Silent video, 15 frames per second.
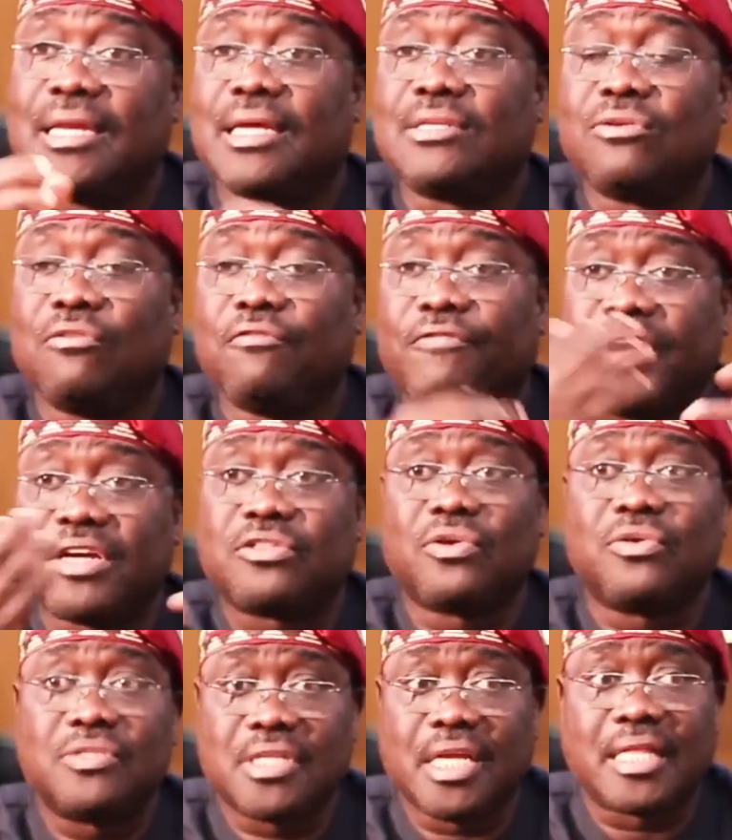there are some
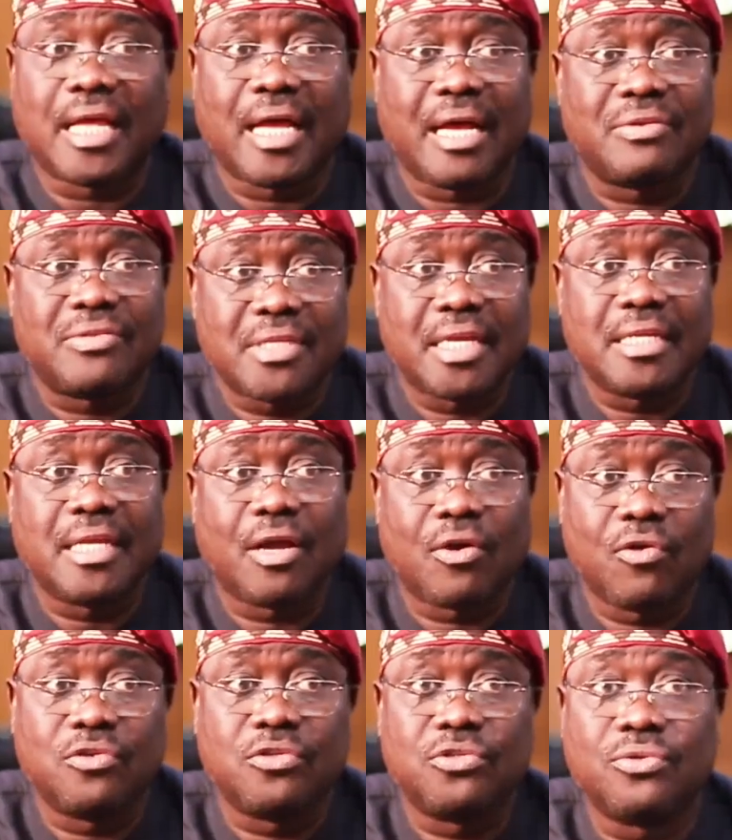factors that are outside
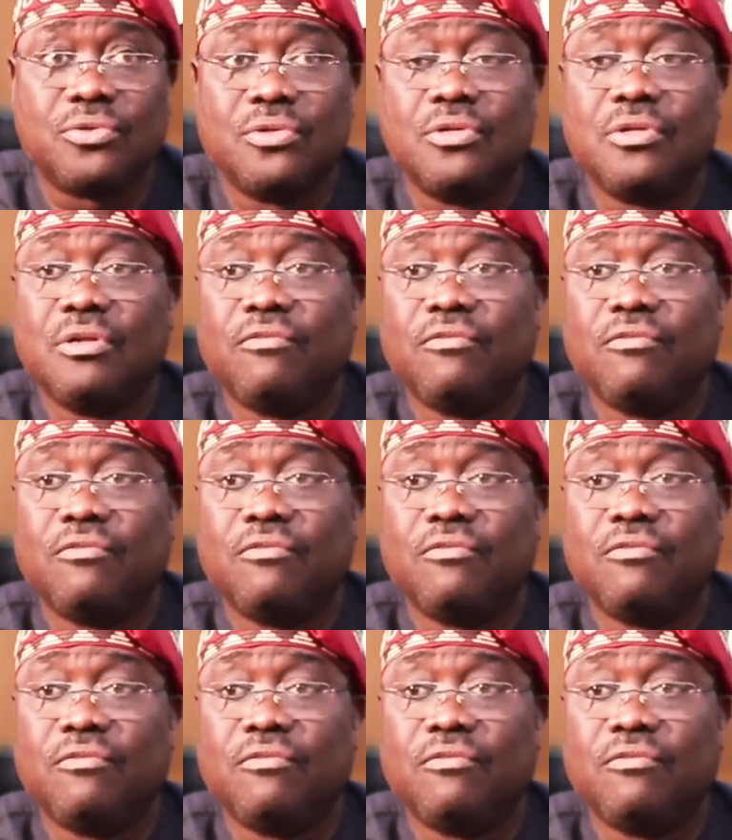their control.